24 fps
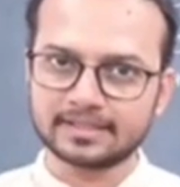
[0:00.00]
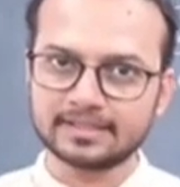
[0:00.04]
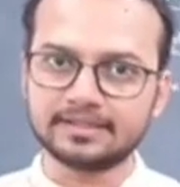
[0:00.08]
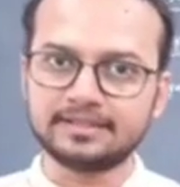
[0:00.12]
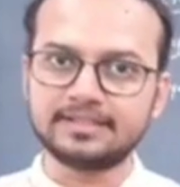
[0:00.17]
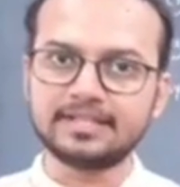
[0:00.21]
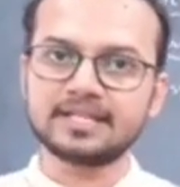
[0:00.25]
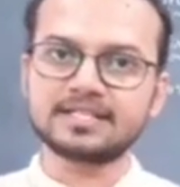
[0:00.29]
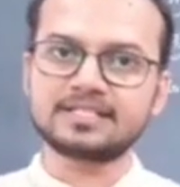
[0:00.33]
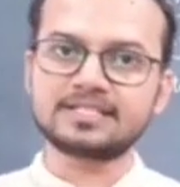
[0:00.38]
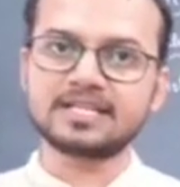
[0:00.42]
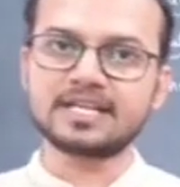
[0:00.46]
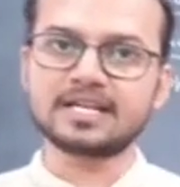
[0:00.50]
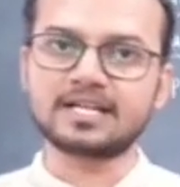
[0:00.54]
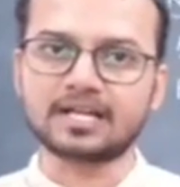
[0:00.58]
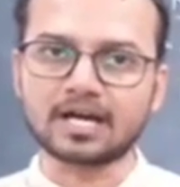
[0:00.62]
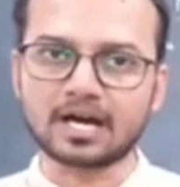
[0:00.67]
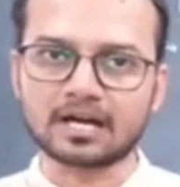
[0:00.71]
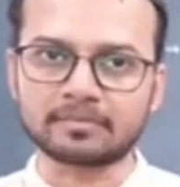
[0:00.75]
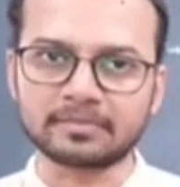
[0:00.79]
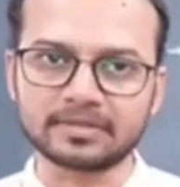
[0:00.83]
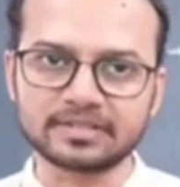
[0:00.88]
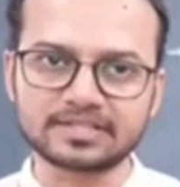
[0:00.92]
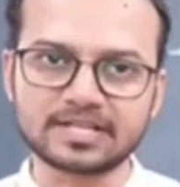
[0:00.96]
they take
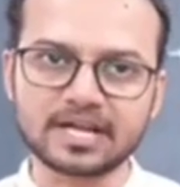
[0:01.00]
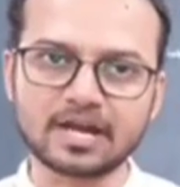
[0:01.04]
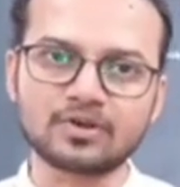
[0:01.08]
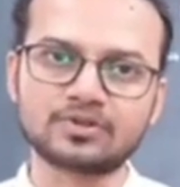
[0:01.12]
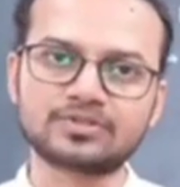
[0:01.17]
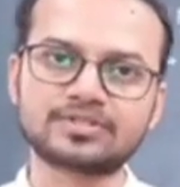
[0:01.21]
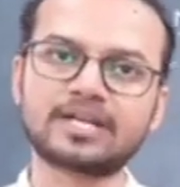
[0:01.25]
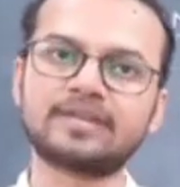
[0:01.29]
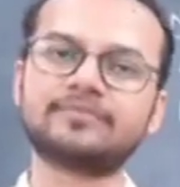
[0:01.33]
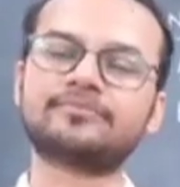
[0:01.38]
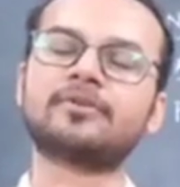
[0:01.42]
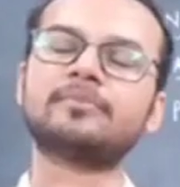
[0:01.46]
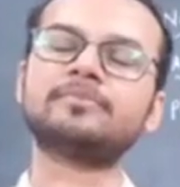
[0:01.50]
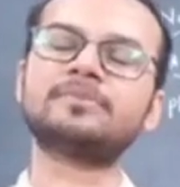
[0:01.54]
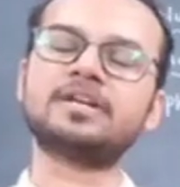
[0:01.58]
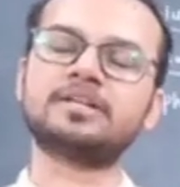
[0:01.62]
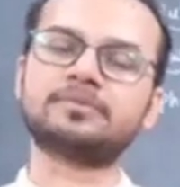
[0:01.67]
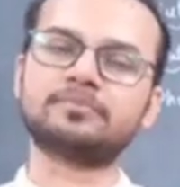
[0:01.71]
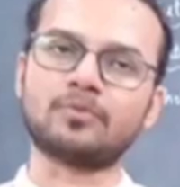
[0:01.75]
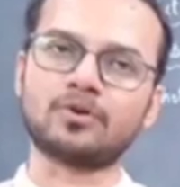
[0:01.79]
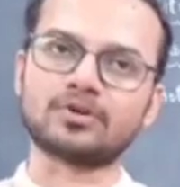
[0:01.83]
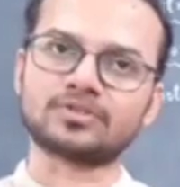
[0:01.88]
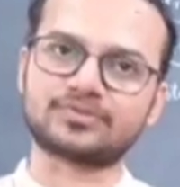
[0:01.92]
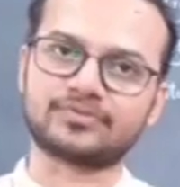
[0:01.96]
carbon dioxide from the
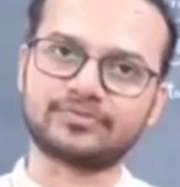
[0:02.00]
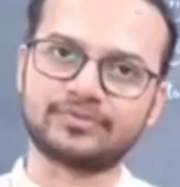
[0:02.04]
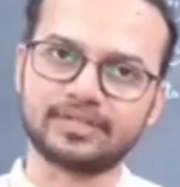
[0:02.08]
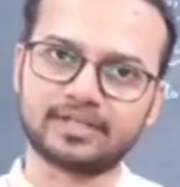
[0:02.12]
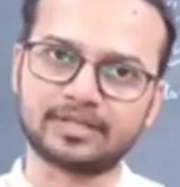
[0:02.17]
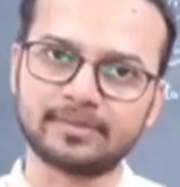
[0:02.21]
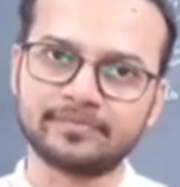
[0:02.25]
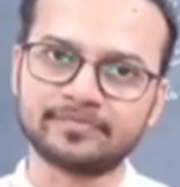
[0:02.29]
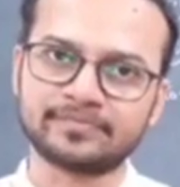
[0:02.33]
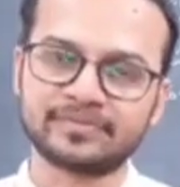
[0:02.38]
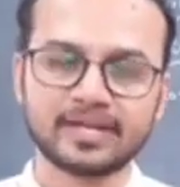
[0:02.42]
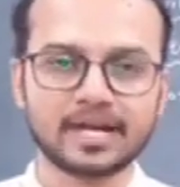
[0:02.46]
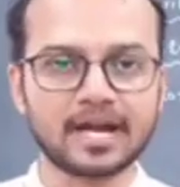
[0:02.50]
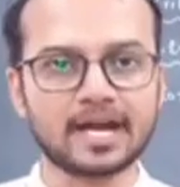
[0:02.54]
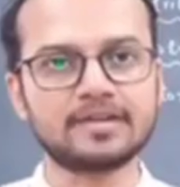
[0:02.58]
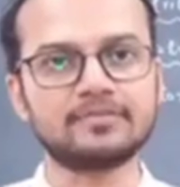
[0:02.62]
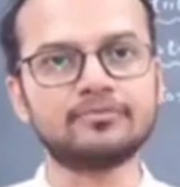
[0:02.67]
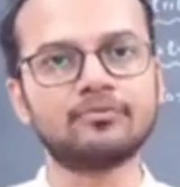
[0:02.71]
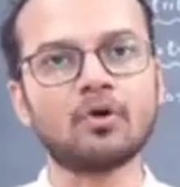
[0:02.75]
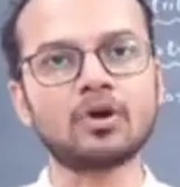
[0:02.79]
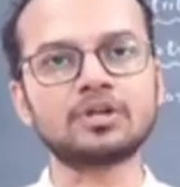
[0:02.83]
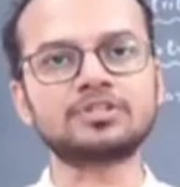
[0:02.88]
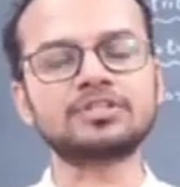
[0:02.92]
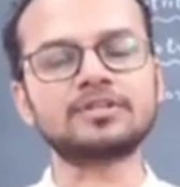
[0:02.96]
atmosphere
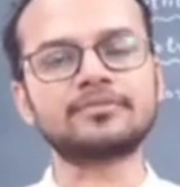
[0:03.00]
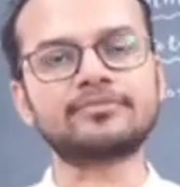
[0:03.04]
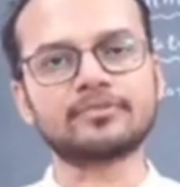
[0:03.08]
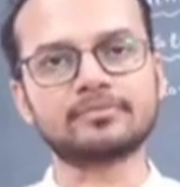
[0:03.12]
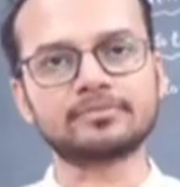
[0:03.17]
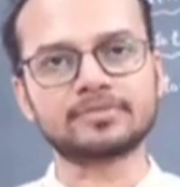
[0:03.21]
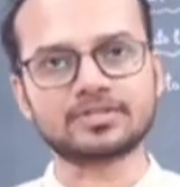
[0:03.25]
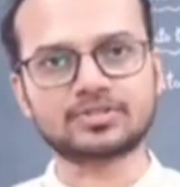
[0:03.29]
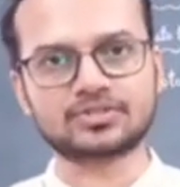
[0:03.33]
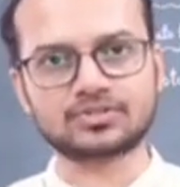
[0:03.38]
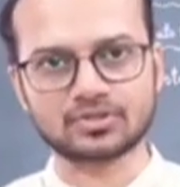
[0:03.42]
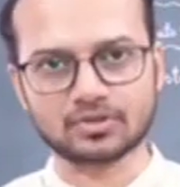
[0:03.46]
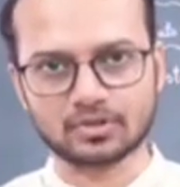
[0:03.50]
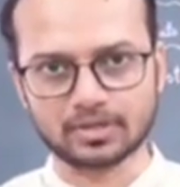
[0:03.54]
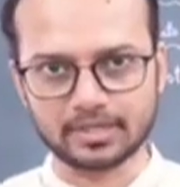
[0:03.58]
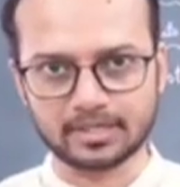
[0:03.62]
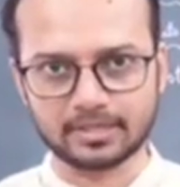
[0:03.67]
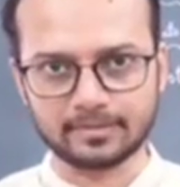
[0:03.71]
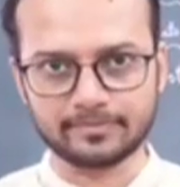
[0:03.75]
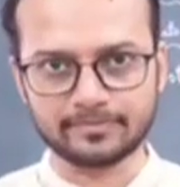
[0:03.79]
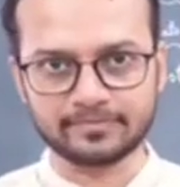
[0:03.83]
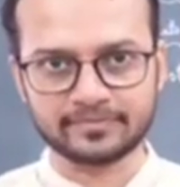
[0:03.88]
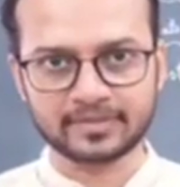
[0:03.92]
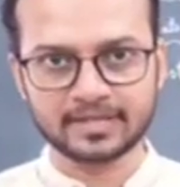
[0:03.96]
and water from the
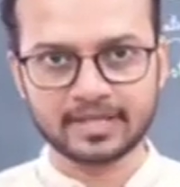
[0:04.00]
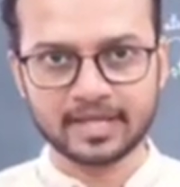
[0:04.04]
soil,